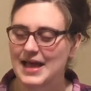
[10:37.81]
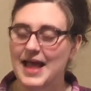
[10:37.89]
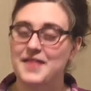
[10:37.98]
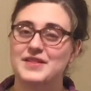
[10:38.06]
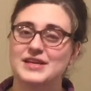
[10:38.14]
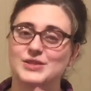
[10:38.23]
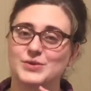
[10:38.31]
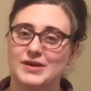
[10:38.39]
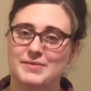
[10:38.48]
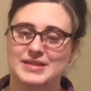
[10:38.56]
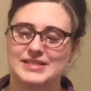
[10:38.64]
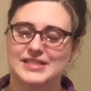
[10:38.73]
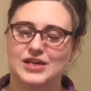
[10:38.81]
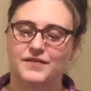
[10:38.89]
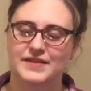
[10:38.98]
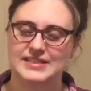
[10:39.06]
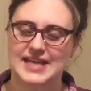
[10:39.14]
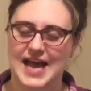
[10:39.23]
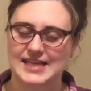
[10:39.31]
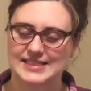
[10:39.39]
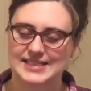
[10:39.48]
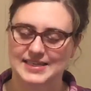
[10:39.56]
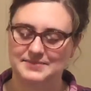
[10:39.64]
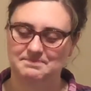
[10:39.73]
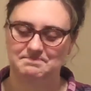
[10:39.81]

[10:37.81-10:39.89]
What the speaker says: And this would have been so fantastic.